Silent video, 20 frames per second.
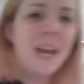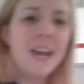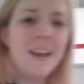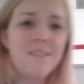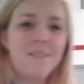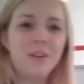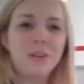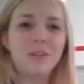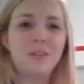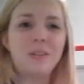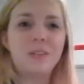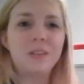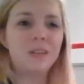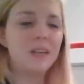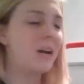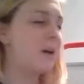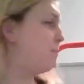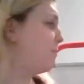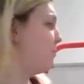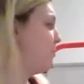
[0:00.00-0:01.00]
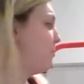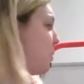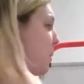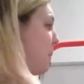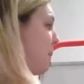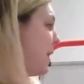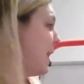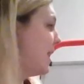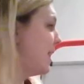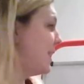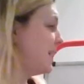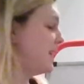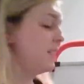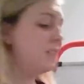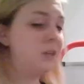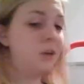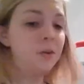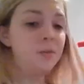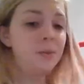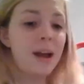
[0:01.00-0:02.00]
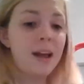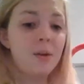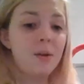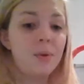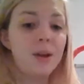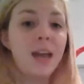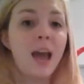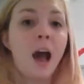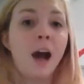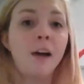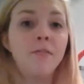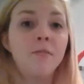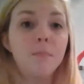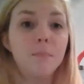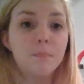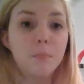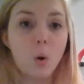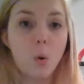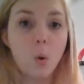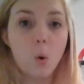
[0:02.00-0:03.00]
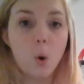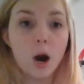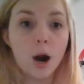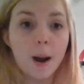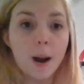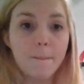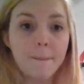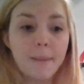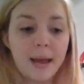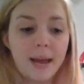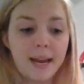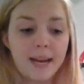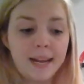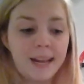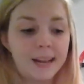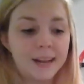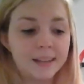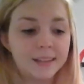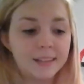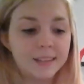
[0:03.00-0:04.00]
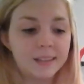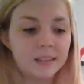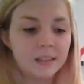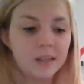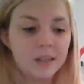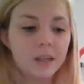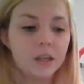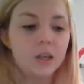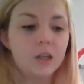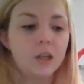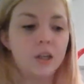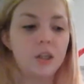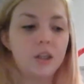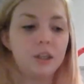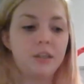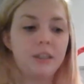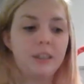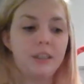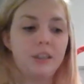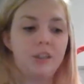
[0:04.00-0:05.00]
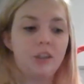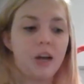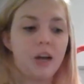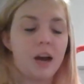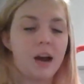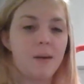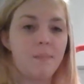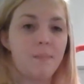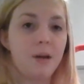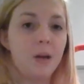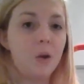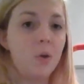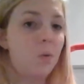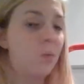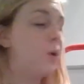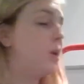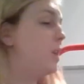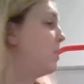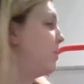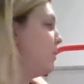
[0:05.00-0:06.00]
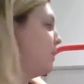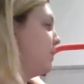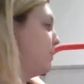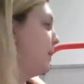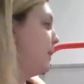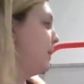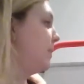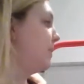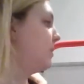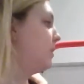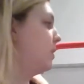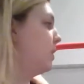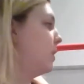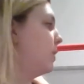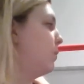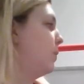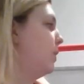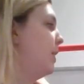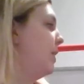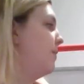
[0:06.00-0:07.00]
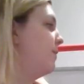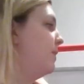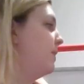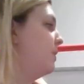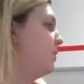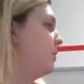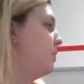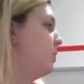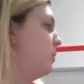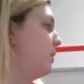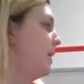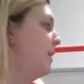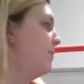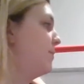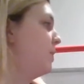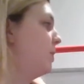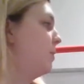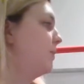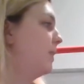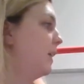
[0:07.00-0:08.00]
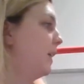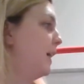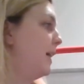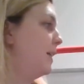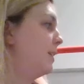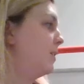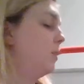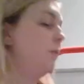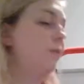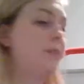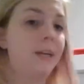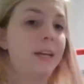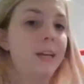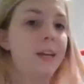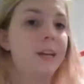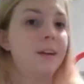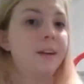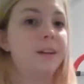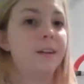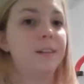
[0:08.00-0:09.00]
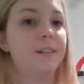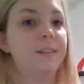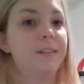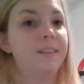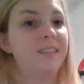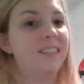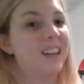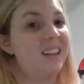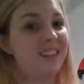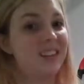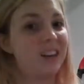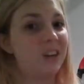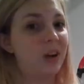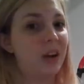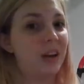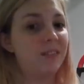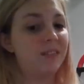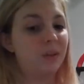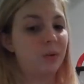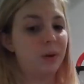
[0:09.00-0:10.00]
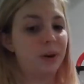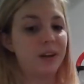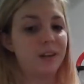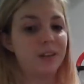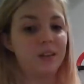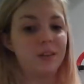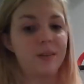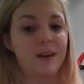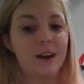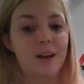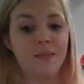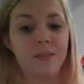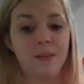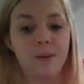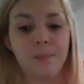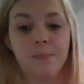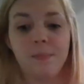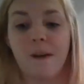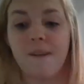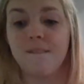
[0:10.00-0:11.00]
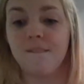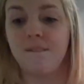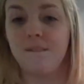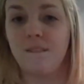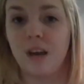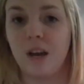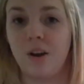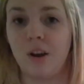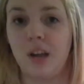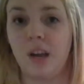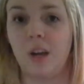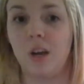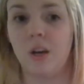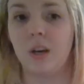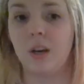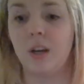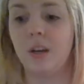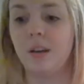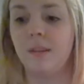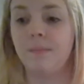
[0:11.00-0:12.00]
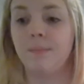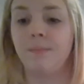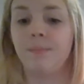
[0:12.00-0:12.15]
If you stood up for pennies, you're right. We have more pennies. Good job. We know this because, look, we have these 2 leftover guys over here that don't have squares around them. Very good.